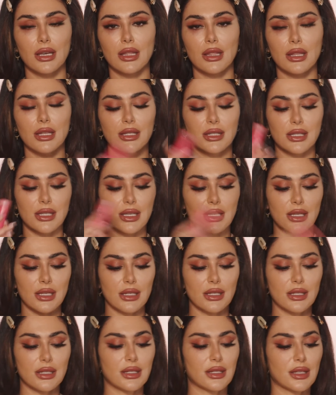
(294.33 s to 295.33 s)
This
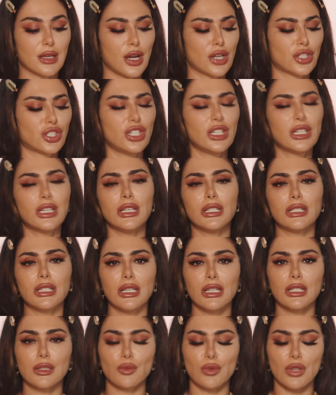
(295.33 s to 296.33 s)
is our cheeky
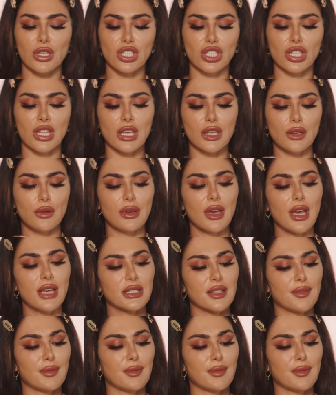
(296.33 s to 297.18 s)
tint, which thank you guys.